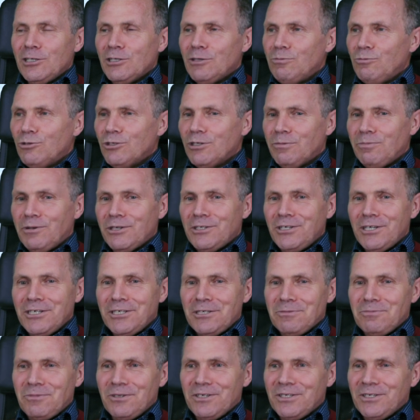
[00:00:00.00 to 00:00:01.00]
Of course, you
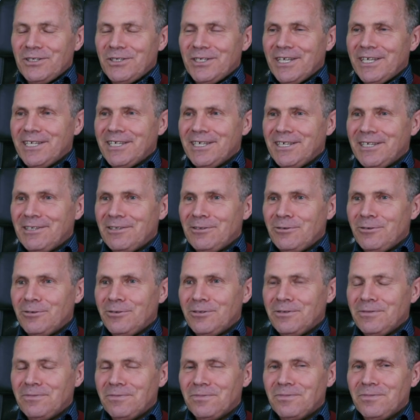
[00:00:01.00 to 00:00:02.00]
can come more
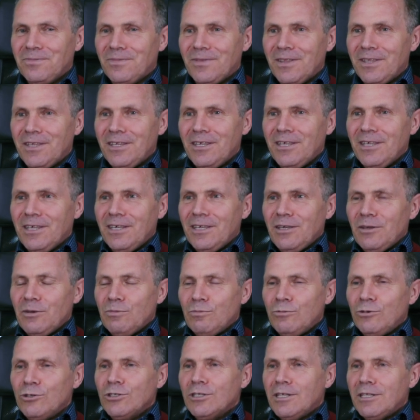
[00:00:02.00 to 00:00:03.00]
often, but
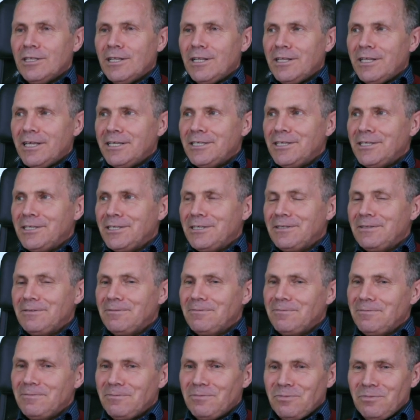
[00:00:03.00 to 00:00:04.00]
you can
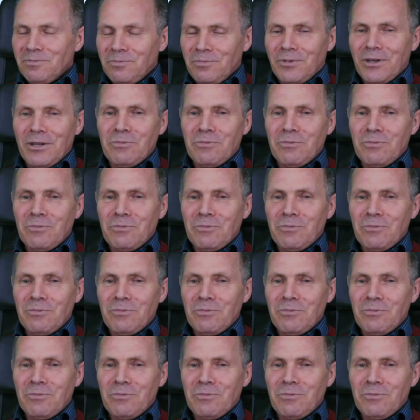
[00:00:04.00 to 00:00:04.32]
set up